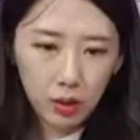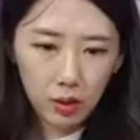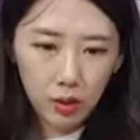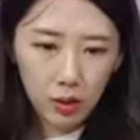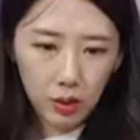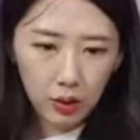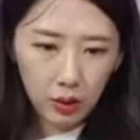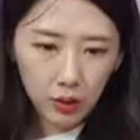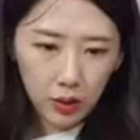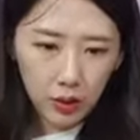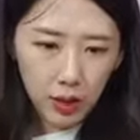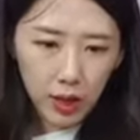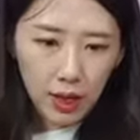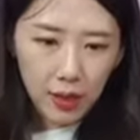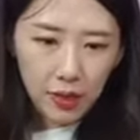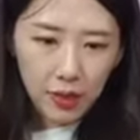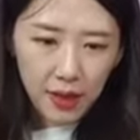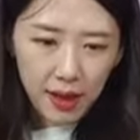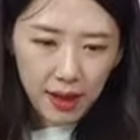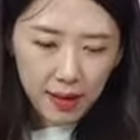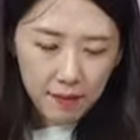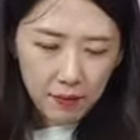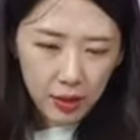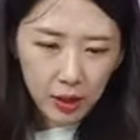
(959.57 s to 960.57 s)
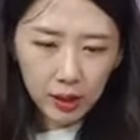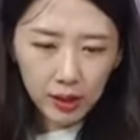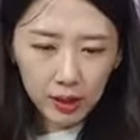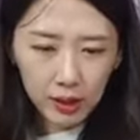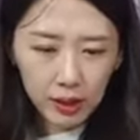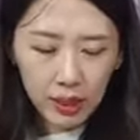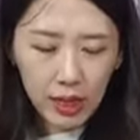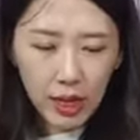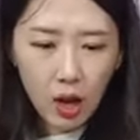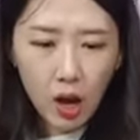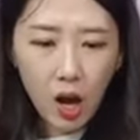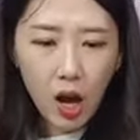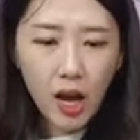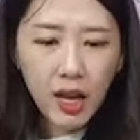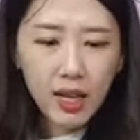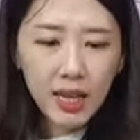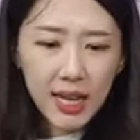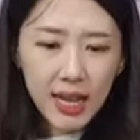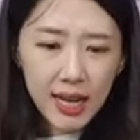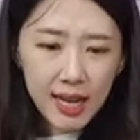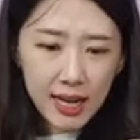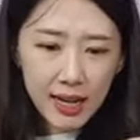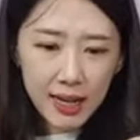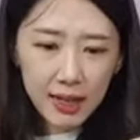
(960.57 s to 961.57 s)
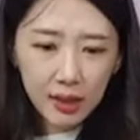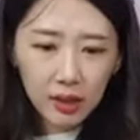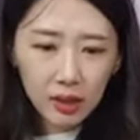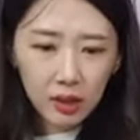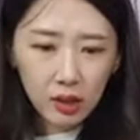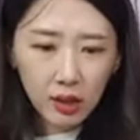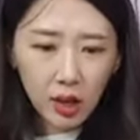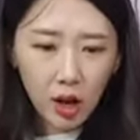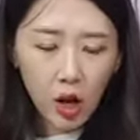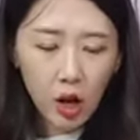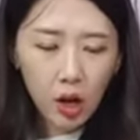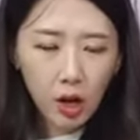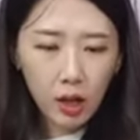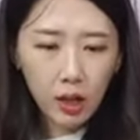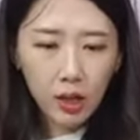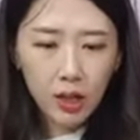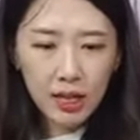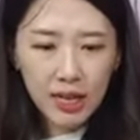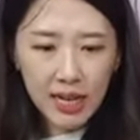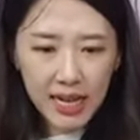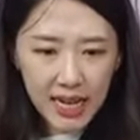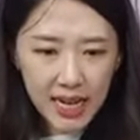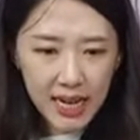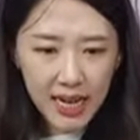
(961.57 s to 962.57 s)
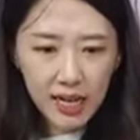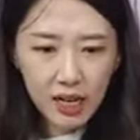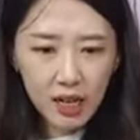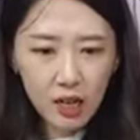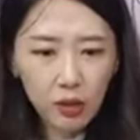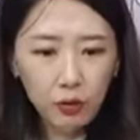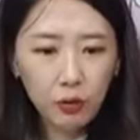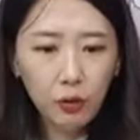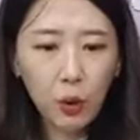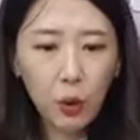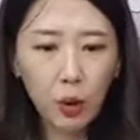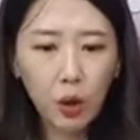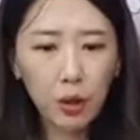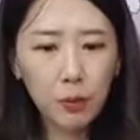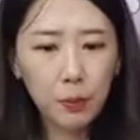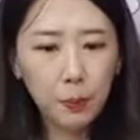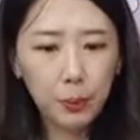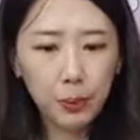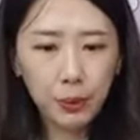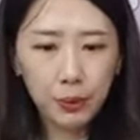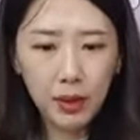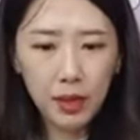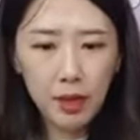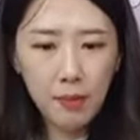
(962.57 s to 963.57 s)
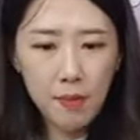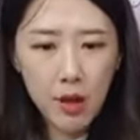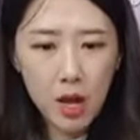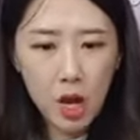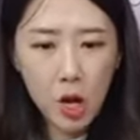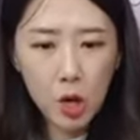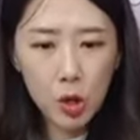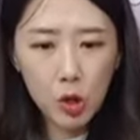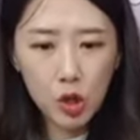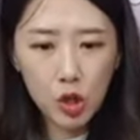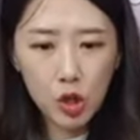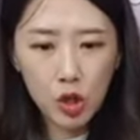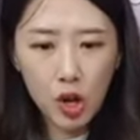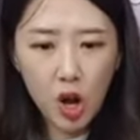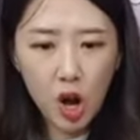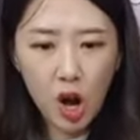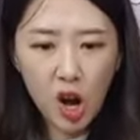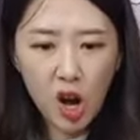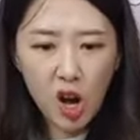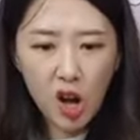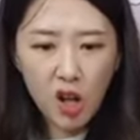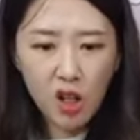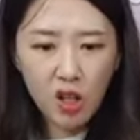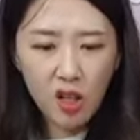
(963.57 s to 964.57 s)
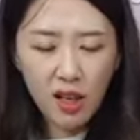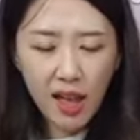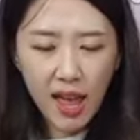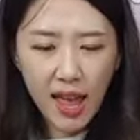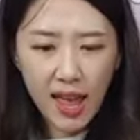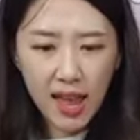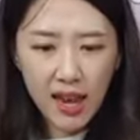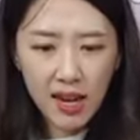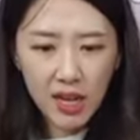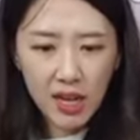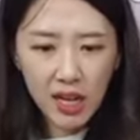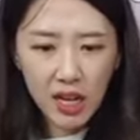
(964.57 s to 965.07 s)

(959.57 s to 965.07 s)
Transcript: Just cut them because onions are needed for pretty much all and